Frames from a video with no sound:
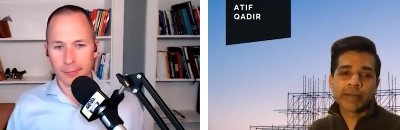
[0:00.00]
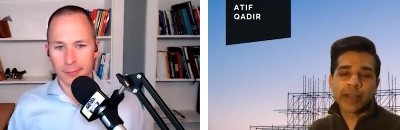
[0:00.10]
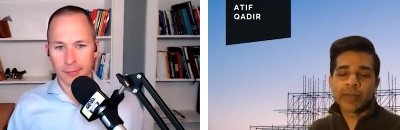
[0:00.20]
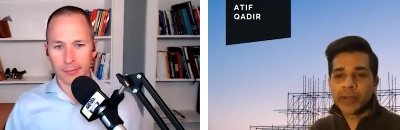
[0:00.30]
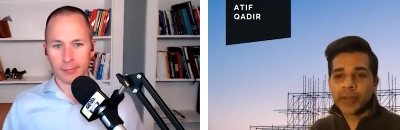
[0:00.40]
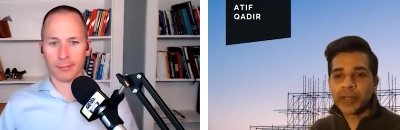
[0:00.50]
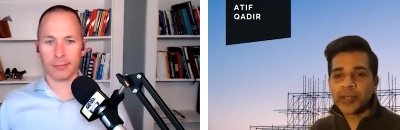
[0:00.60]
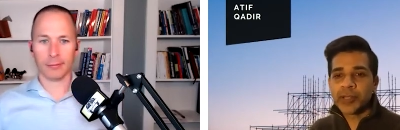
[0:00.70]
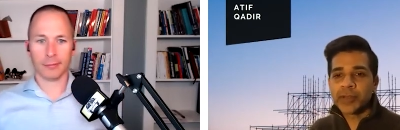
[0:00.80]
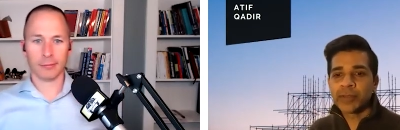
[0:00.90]
Speaker 1: having been in the
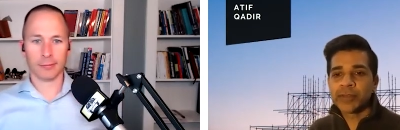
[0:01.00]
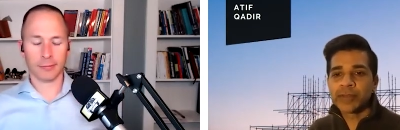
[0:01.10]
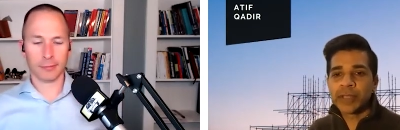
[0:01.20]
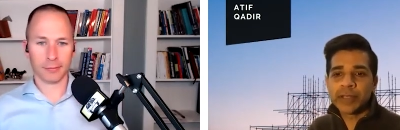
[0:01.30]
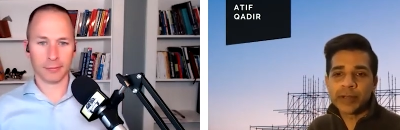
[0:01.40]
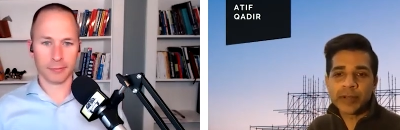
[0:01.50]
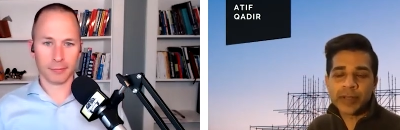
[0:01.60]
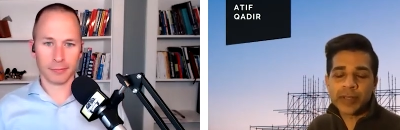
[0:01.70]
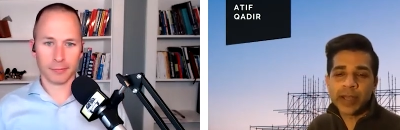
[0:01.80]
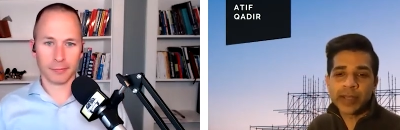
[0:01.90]
industry for 15 years,
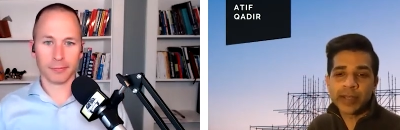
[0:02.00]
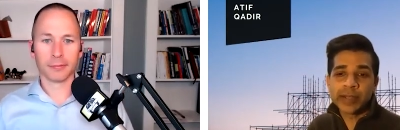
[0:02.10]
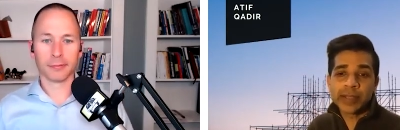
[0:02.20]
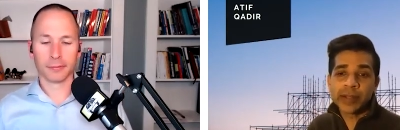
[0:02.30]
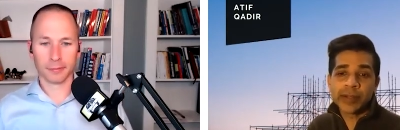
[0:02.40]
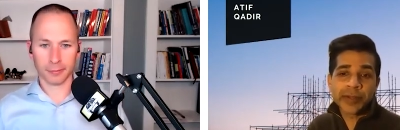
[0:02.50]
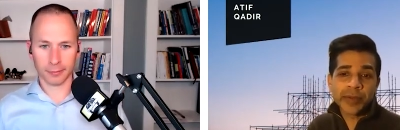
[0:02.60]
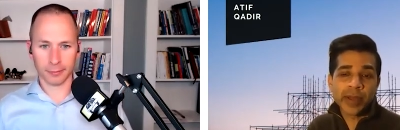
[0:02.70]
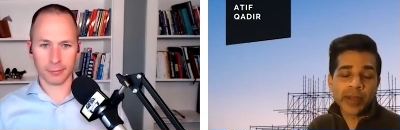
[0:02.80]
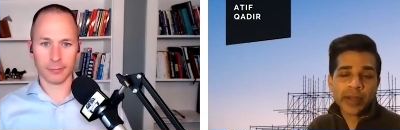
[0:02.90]
I can tell you
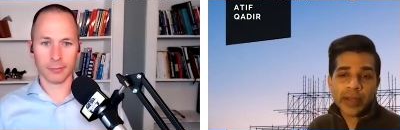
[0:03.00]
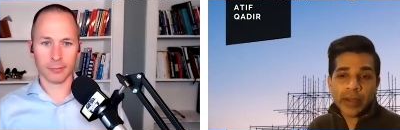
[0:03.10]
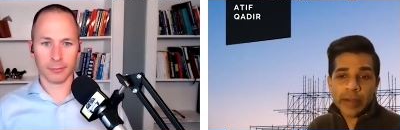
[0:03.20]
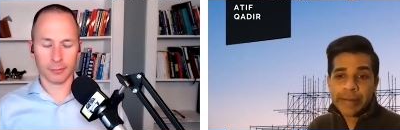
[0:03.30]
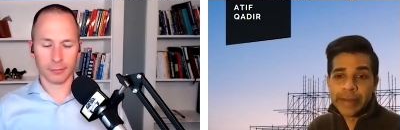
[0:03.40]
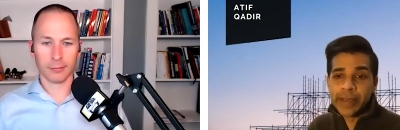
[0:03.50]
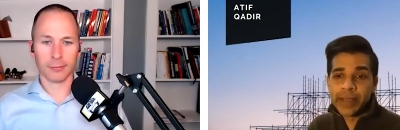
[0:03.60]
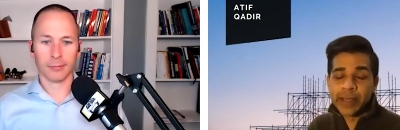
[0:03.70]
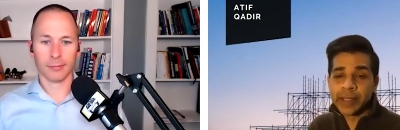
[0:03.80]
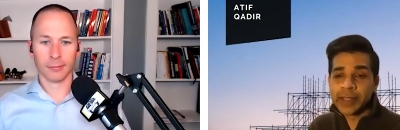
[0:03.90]
that the
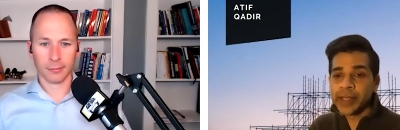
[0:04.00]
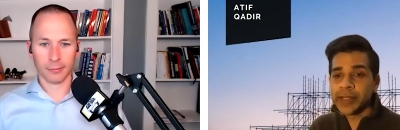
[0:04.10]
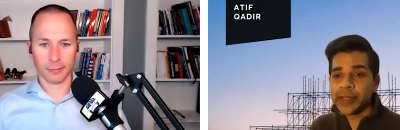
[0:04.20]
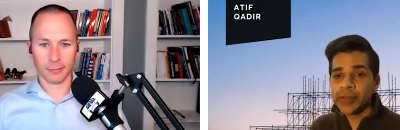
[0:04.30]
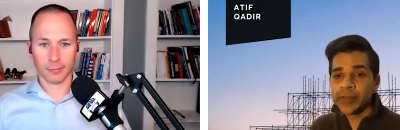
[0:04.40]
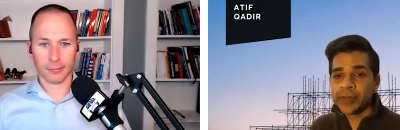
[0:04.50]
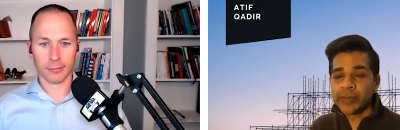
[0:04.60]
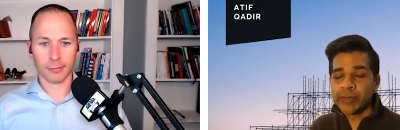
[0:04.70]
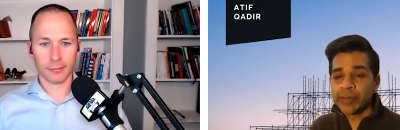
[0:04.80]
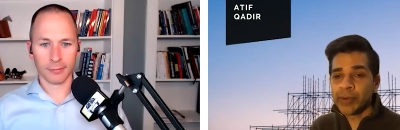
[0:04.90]
incentive
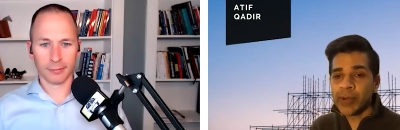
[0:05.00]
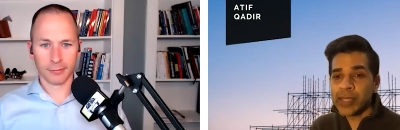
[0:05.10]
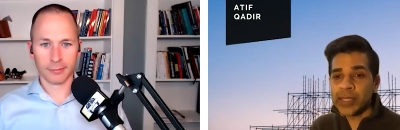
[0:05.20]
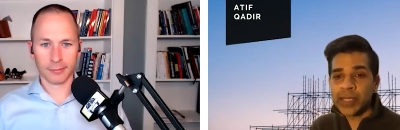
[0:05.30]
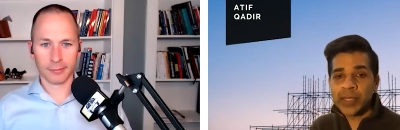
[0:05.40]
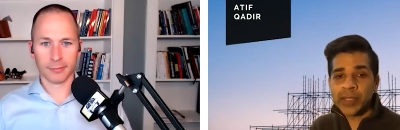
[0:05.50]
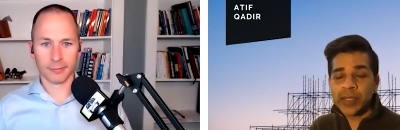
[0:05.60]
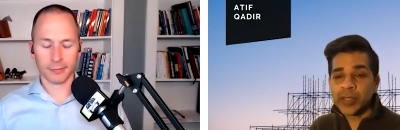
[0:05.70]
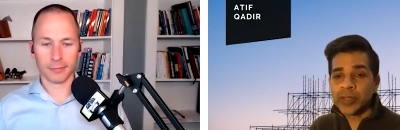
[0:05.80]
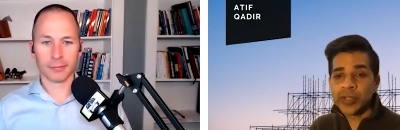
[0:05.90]
process
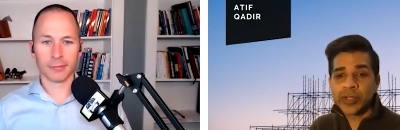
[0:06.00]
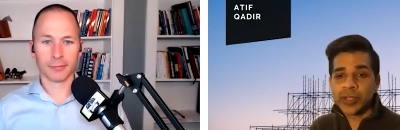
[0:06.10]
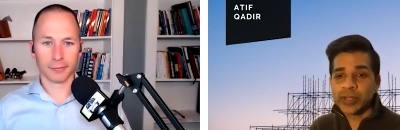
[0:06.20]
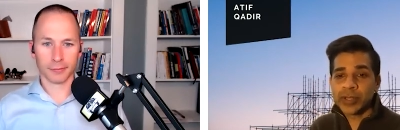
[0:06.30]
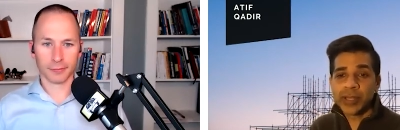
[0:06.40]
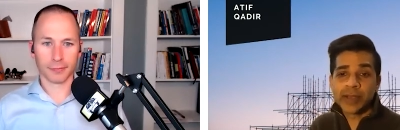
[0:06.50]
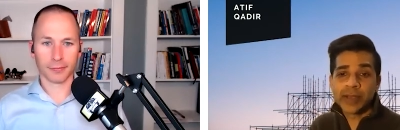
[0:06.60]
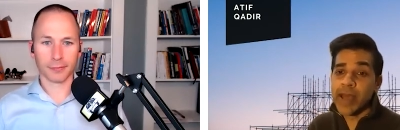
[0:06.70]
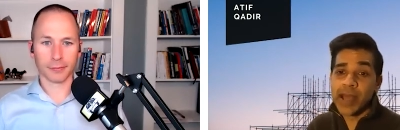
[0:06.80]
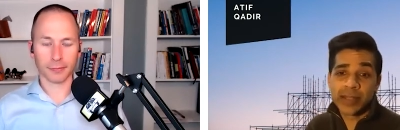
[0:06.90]
is it's a
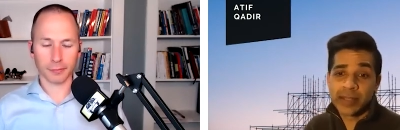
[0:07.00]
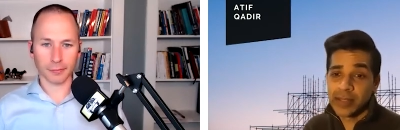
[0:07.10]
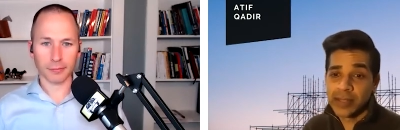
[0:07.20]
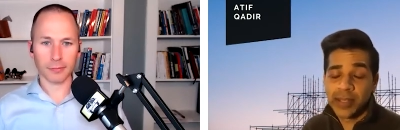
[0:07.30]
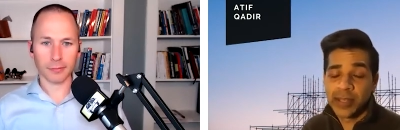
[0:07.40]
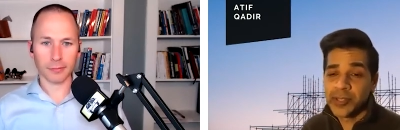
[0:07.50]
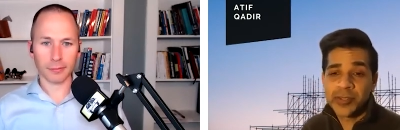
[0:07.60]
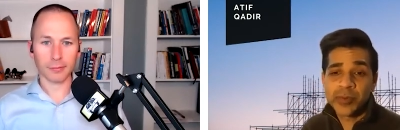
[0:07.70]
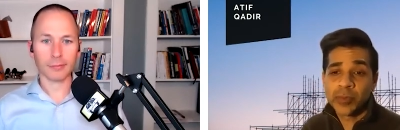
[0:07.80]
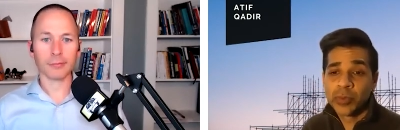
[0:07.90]
mess. It's just
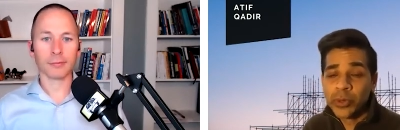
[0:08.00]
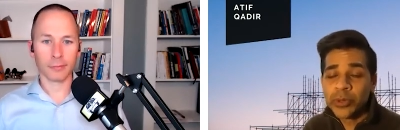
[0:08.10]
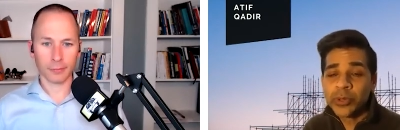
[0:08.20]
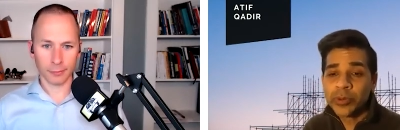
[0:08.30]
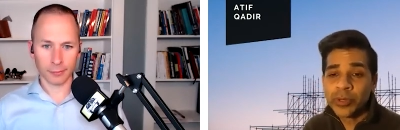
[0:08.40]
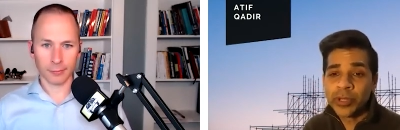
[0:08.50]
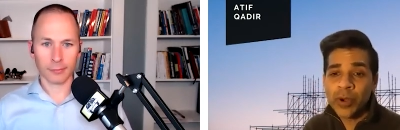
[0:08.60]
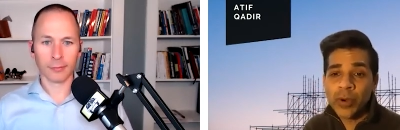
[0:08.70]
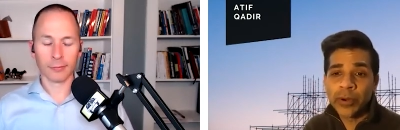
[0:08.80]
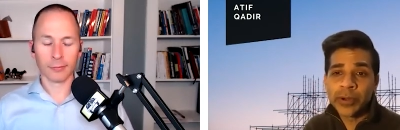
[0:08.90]
really, really
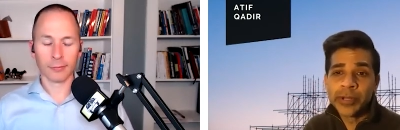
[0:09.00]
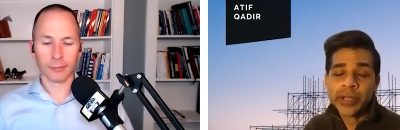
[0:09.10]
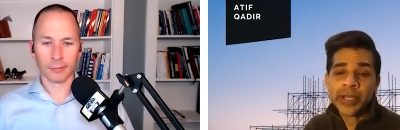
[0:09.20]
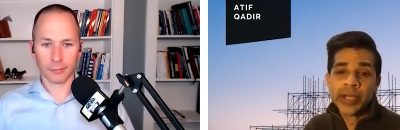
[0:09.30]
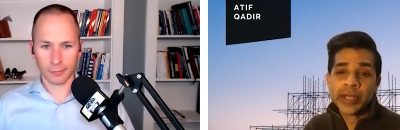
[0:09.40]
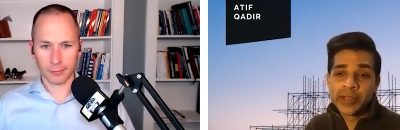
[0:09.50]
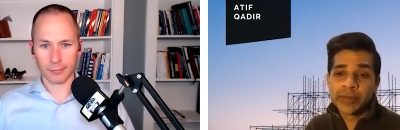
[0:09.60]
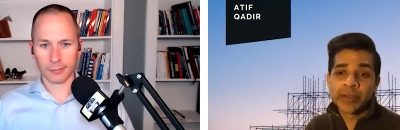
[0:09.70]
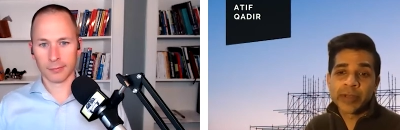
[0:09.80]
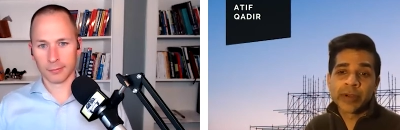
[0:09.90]
hard to
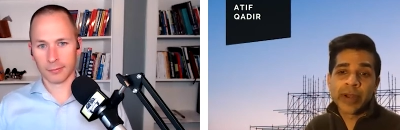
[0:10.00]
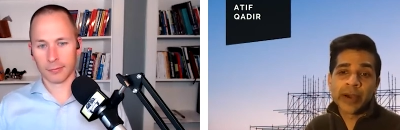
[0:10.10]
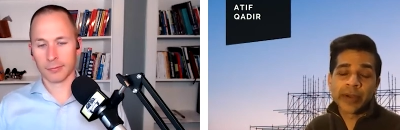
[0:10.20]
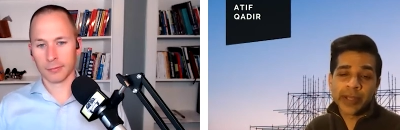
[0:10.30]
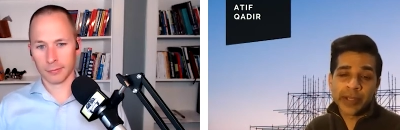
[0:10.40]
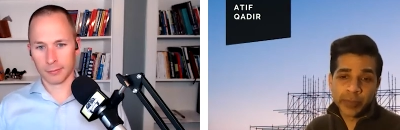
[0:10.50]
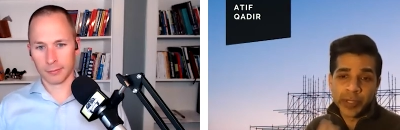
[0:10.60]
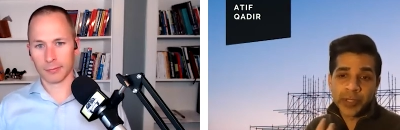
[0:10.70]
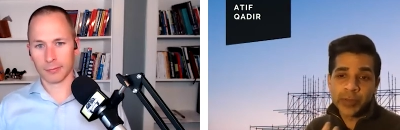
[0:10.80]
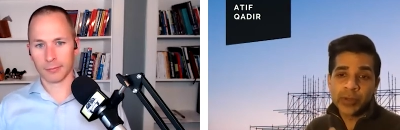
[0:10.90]
figure out as a
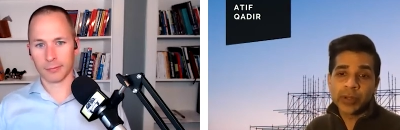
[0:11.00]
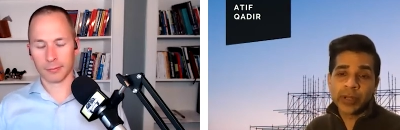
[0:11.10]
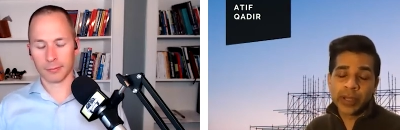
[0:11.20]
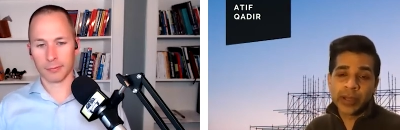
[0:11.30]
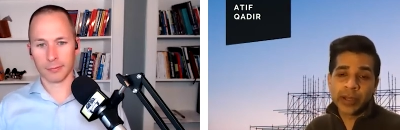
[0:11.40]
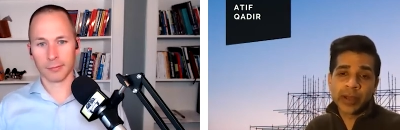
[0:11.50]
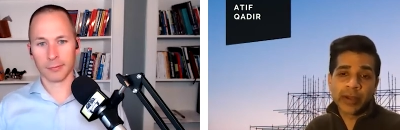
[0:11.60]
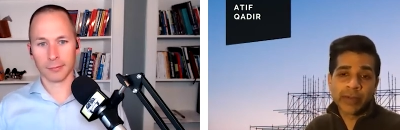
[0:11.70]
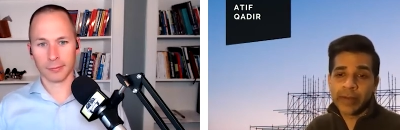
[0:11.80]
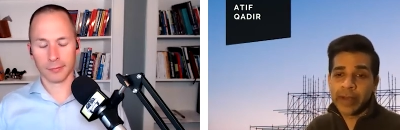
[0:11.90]
principal
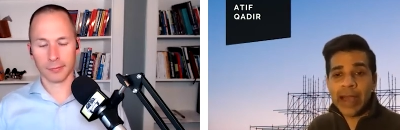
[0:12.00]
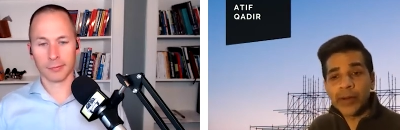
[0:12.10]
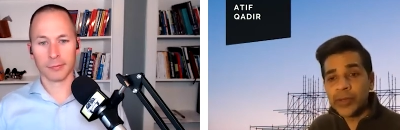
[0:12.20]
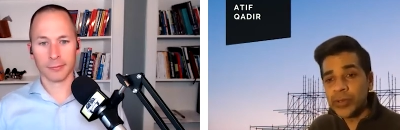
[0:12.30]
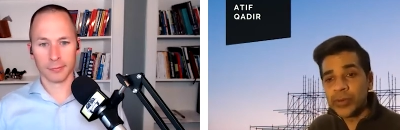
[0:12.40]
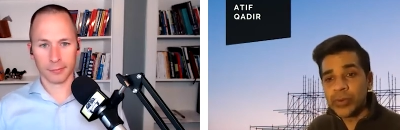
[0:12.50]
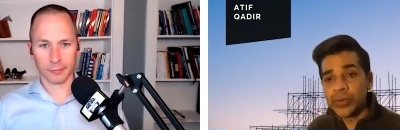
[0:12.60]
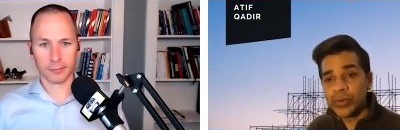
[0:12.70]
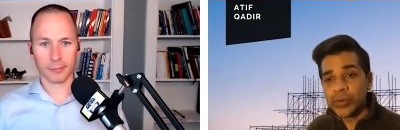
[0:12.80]
of how do you